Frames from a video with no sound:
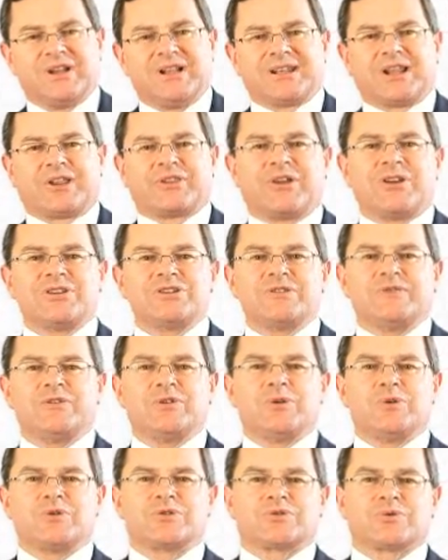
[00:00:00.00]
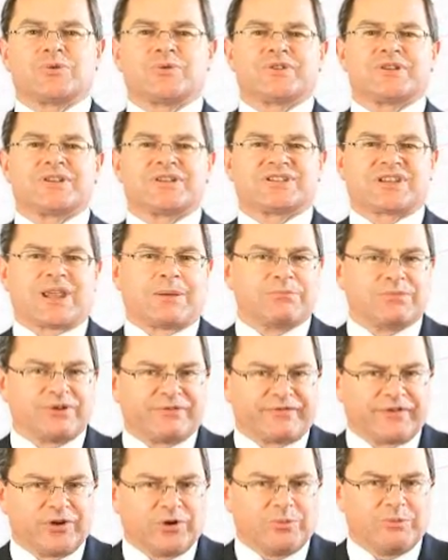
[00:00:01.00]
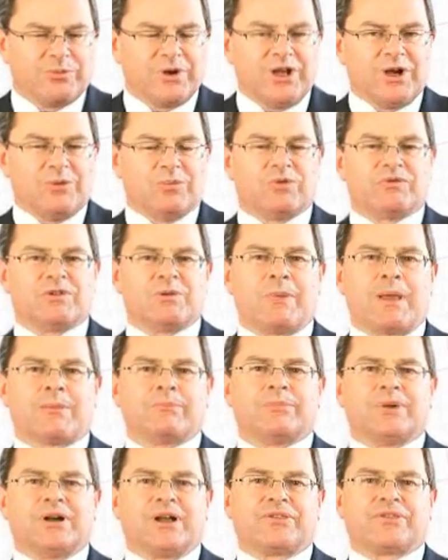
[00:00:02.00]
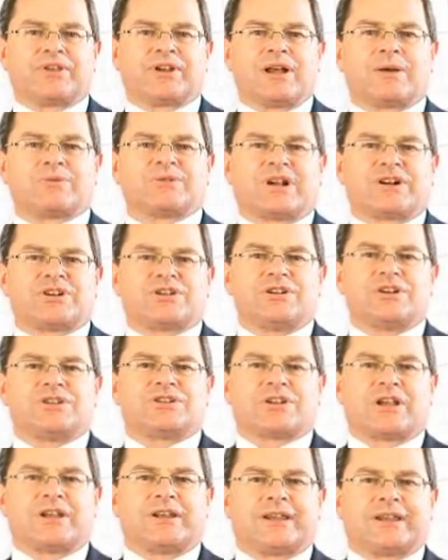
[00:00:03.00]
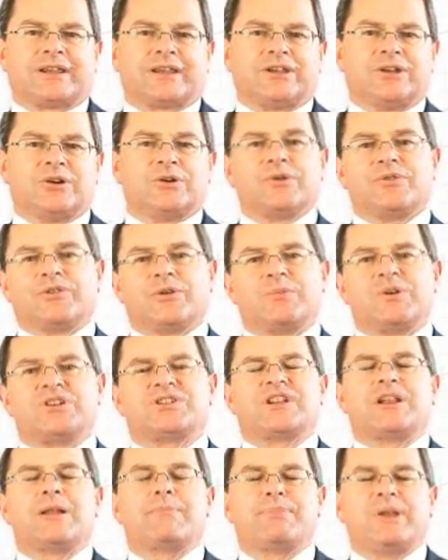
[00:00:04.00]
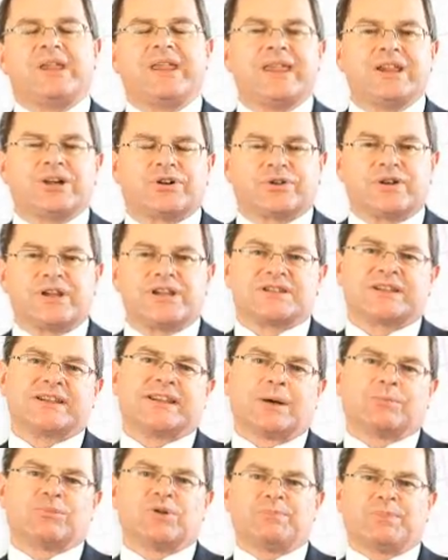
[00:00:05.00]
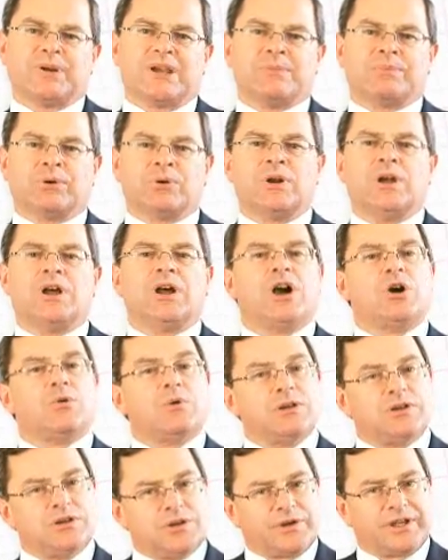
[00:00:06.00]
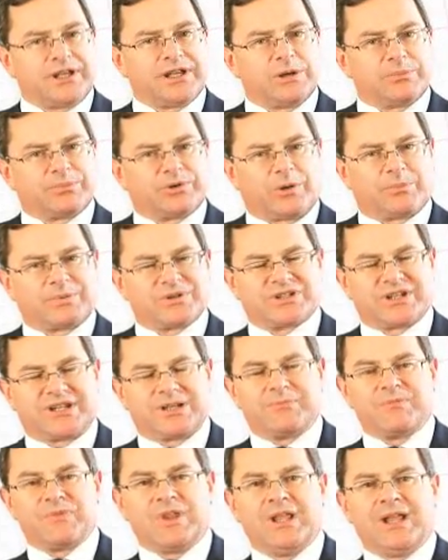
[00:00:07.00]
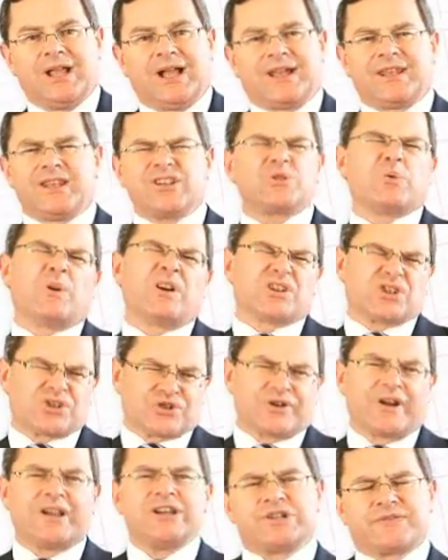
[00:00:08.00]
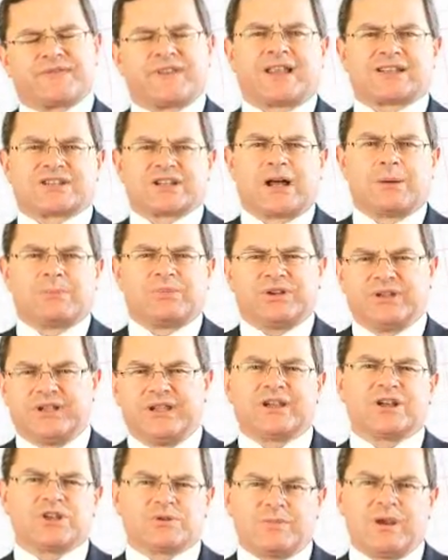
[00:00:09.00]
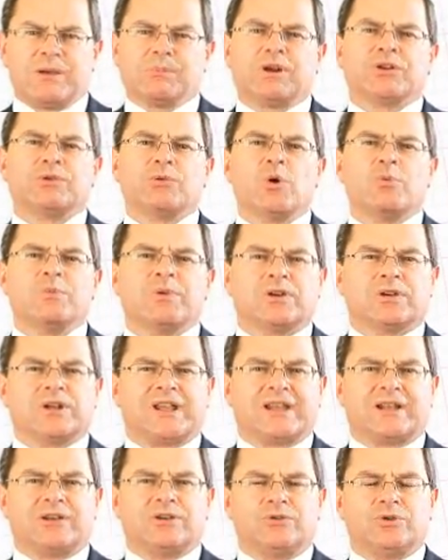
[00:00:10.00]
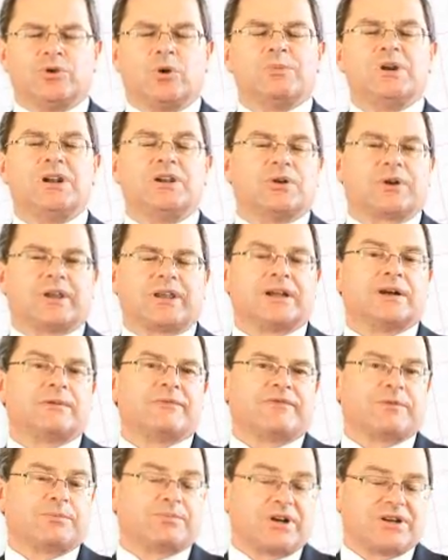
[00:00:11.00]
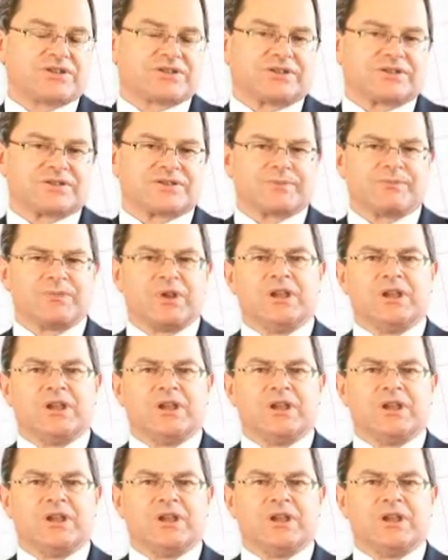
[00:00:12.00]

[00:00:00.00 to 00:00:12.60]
Now, those of you who saw the December film will remember that I was actually telling you that we'd seen a big increase in the number of people who were looking at property. And that's quite strange for that time of the year because people are normally looking for presents.